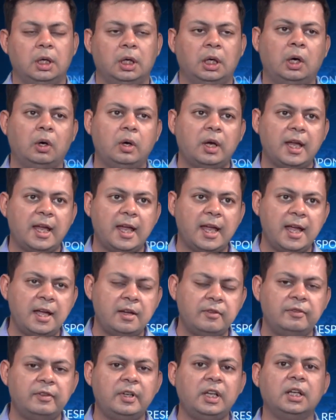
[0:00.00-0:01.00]
Now,
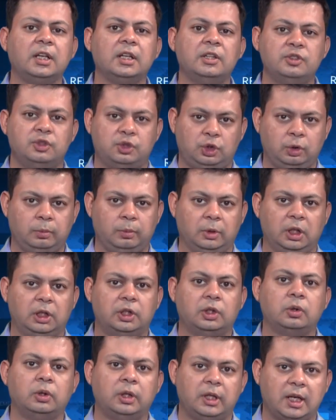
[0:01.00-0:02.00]
every consumer
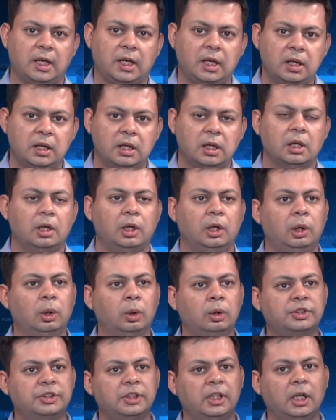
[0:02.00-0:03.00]
today
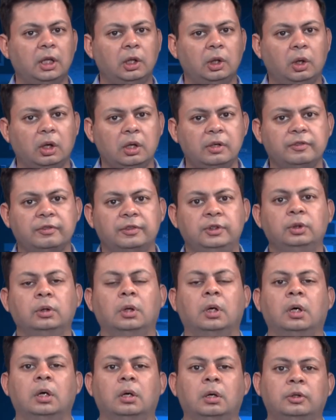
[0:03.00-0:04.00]
looks at a lot of
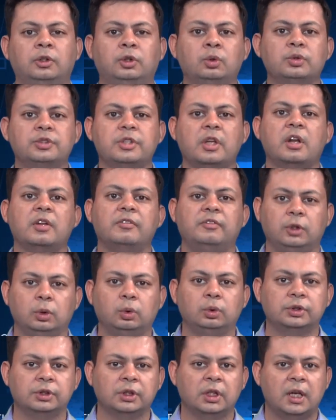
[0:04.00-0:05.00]
uh, user
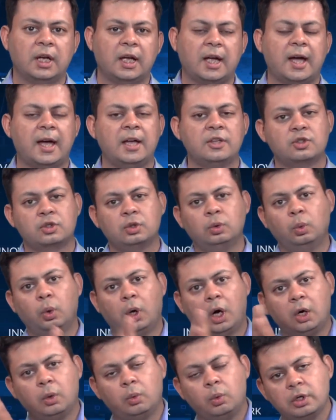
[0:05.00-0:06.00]
reviews as to
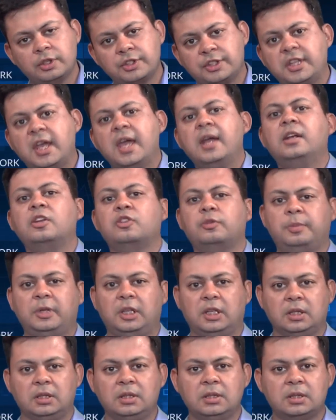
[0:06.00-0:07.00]
how was their
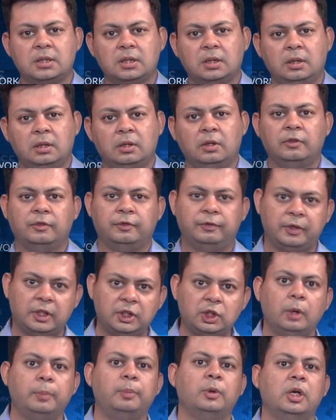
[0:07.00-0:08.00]
experience
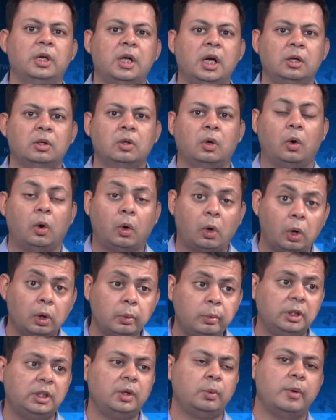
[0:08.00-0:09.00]
with your product
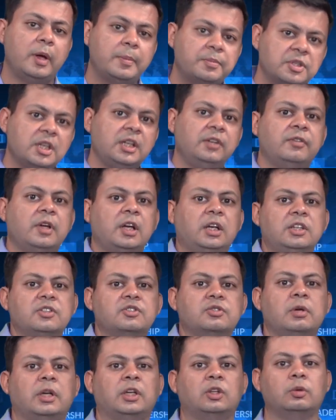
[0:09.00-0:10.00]
or with the website where
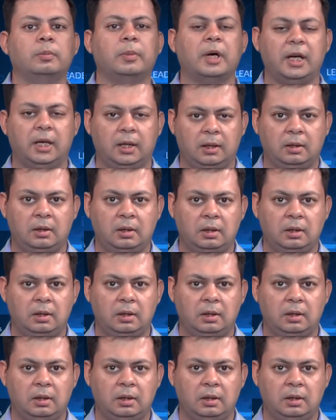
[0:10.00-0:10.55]
he's trying to buy.